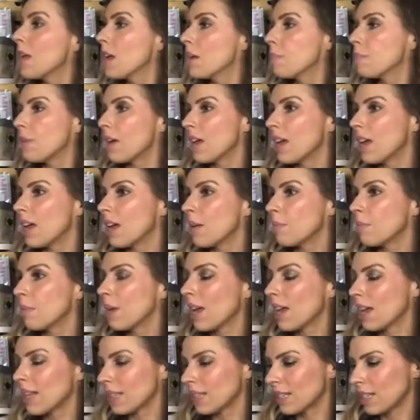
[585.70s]

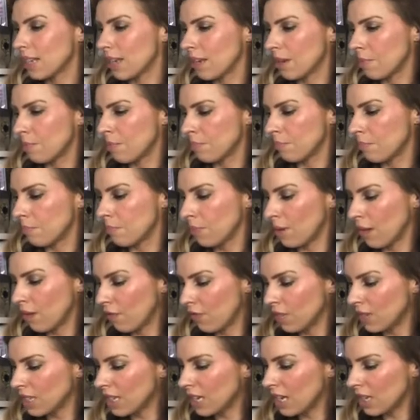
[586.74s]
But if
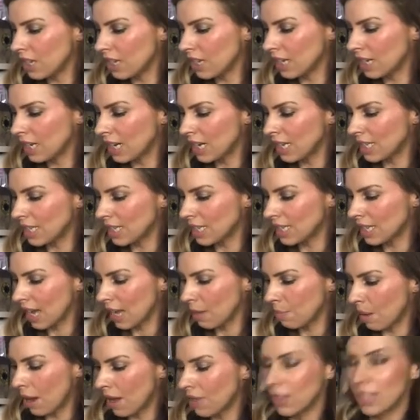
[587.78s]
there's anything I need to say
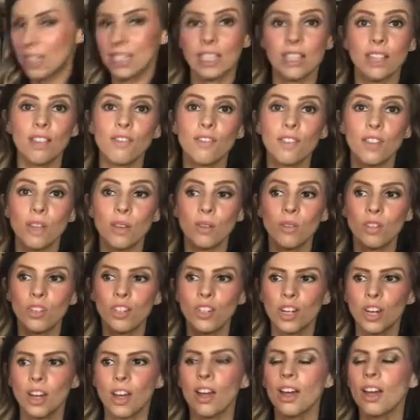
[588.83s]
about this in the
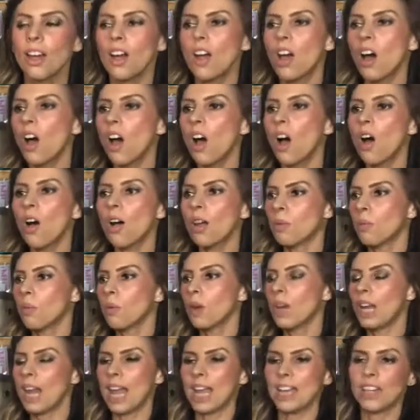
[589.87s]
future, I will
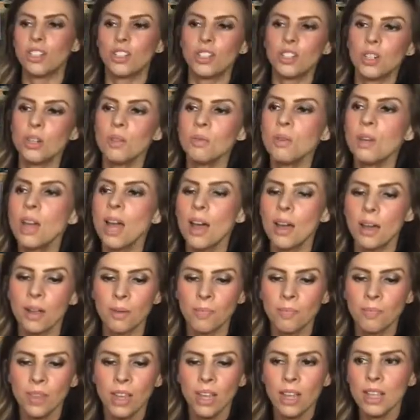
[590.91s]
let you know.
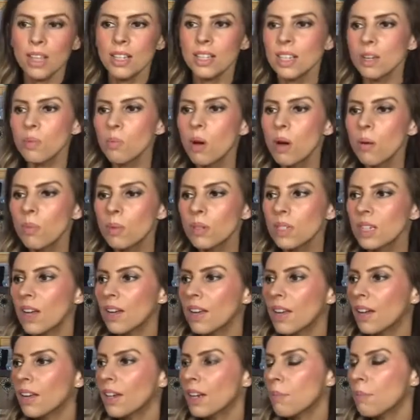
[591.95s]
So what was I
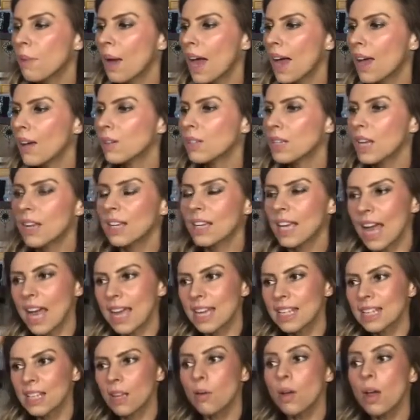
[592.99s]
on about? Okay,
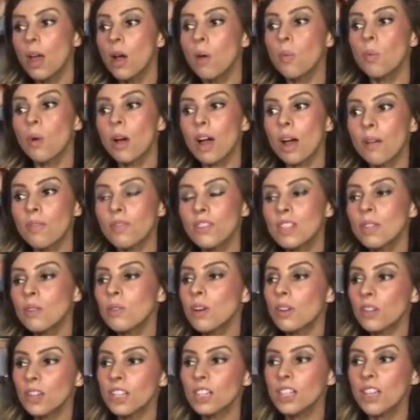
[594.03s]
so I've still
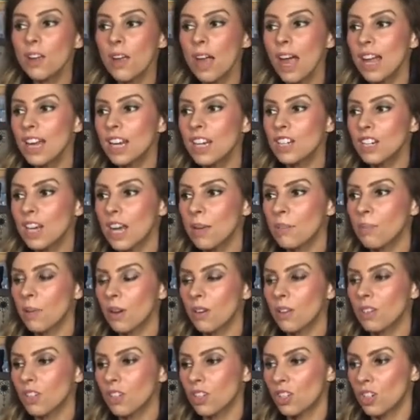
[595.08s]
got the Sew Hayley Jane
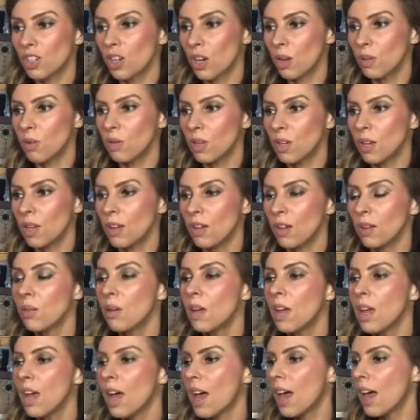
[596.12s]
box to show you,
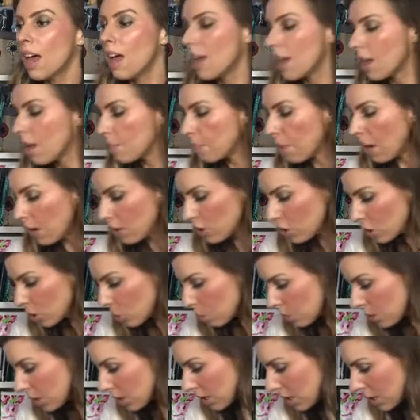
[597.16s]
but I just
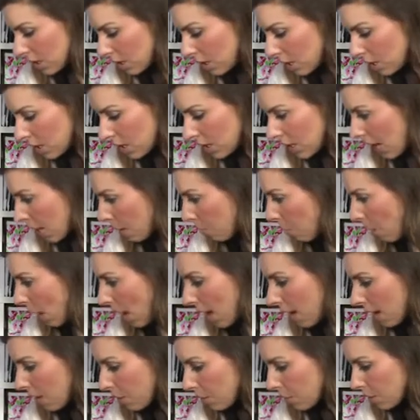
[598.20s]
wanted to say what
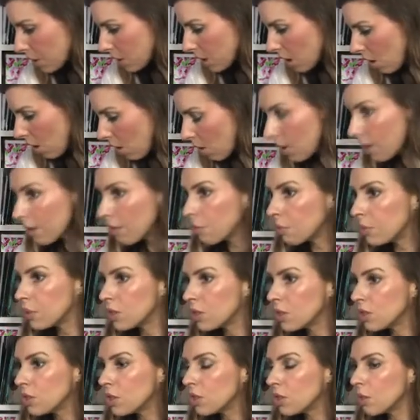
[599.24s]
else I was
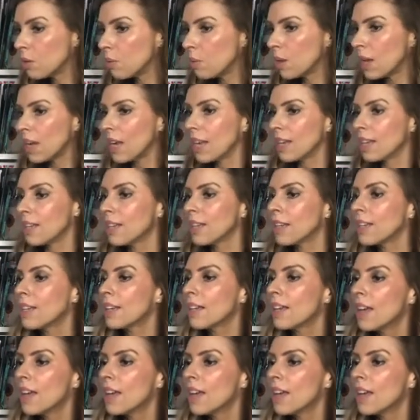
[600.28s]
doing.